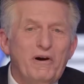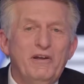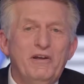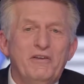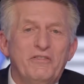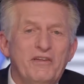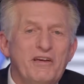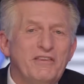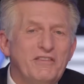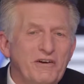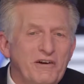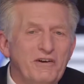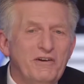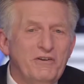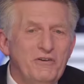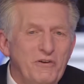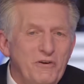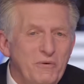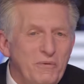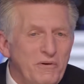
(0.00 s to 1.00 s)
What do you think they're
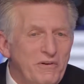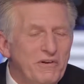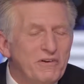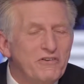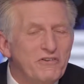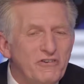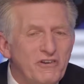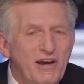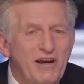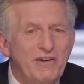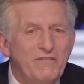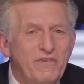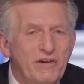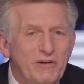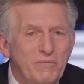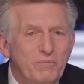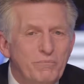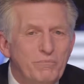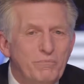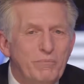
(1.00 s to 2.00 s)
going to do when they're
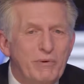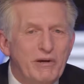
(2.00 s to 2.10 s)
shaving